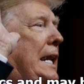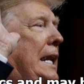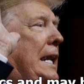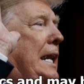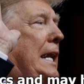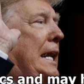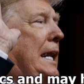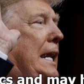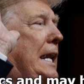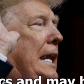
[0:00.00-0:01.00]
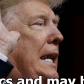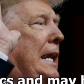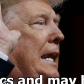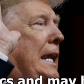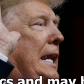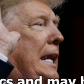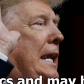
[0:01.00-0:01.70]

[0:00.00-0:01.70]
Nobody speaks.